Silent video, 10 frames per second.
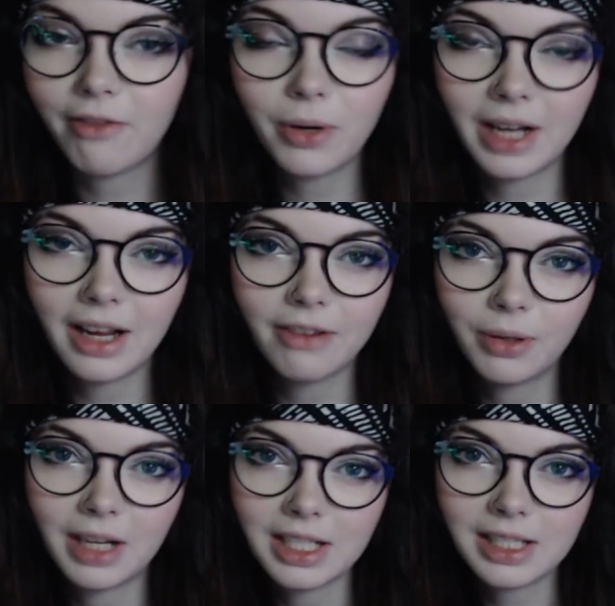
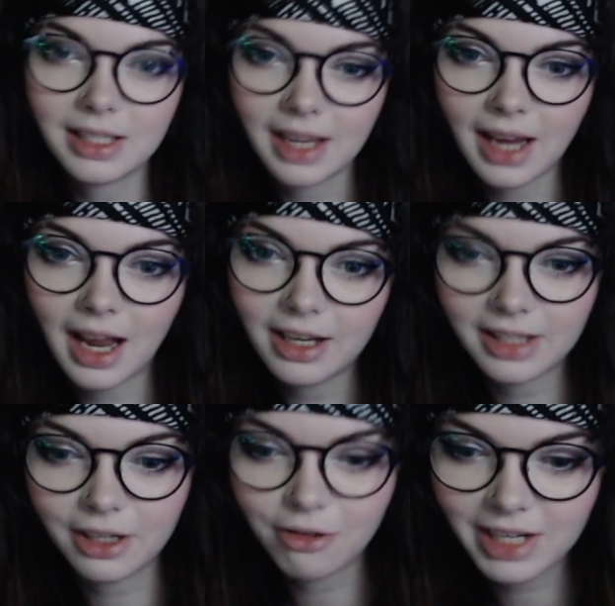else is like, has
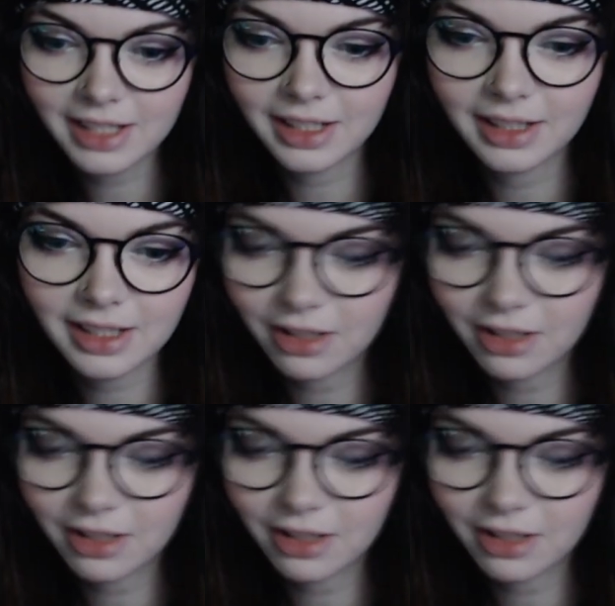their reasons.